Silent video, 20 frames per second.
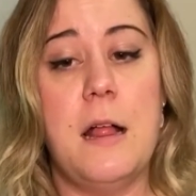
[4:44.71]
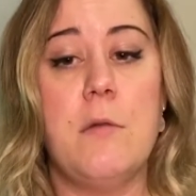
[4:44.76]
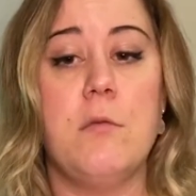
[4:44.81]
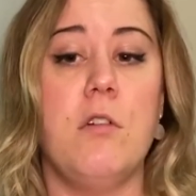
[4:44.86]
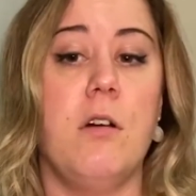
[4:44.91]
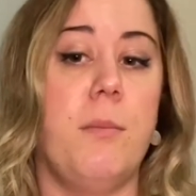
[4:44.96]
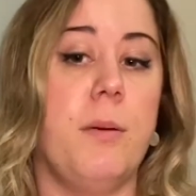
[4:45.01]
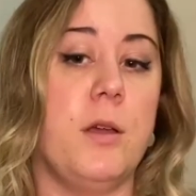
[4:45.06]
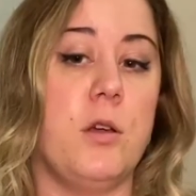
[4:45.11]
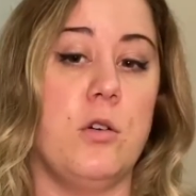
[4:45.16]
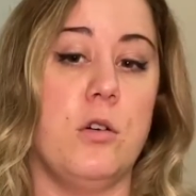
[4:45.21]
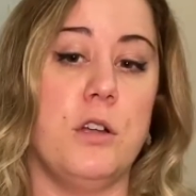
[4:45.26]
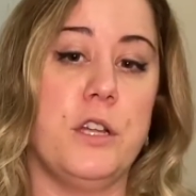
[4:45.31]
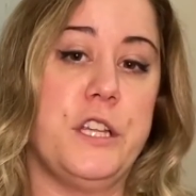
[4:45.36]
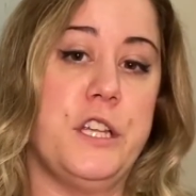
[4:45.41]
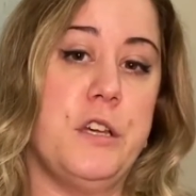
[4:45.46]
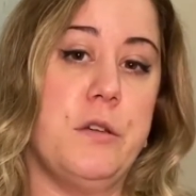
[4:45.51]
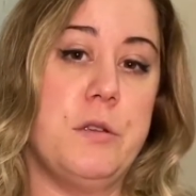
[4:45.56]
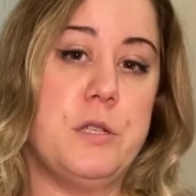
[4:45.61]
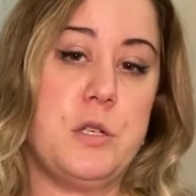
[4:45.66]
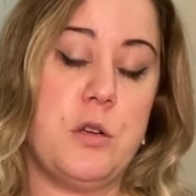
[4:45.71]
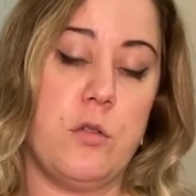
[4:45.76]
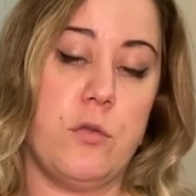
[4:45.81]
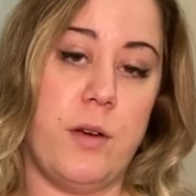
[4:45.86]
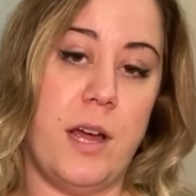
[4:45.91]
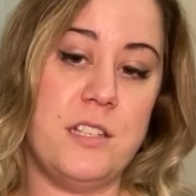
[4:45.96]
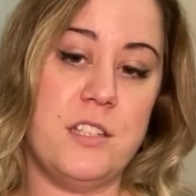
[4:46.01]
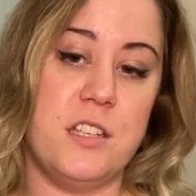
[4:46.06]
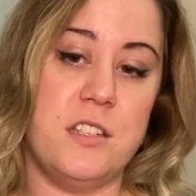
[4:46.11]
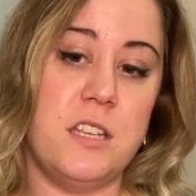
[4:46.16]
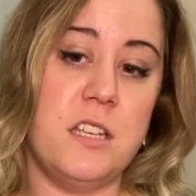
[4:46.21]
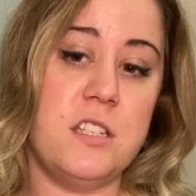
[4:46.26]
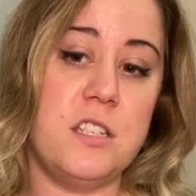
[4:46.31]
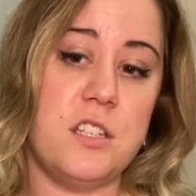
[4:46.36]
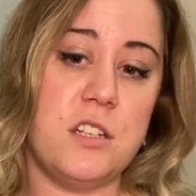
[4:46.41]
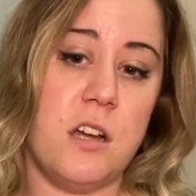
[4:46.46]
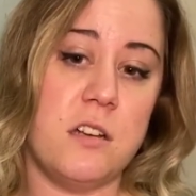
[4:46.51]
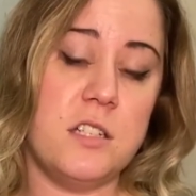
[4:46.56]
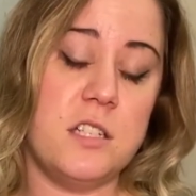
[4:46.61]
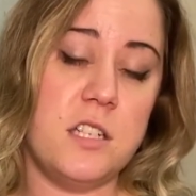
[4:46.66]
we'll be calling you to arrange a
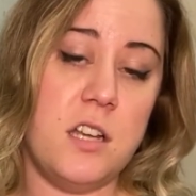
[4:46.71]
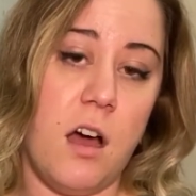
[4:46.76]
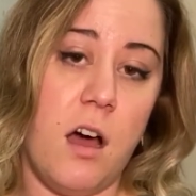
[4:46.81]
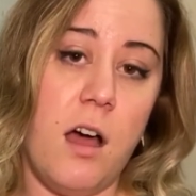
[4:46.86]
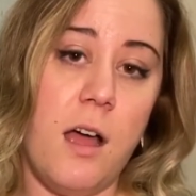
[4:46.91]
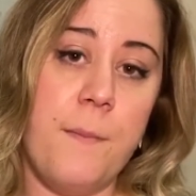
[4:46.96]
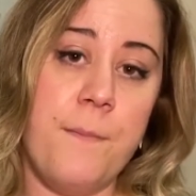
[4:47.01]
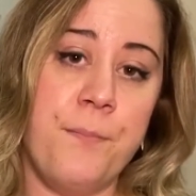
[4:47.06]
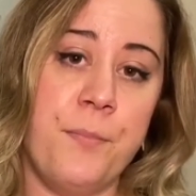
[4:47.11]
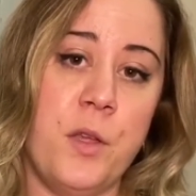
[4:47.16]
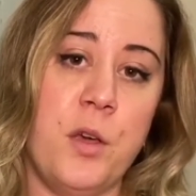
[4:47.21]
discharge time,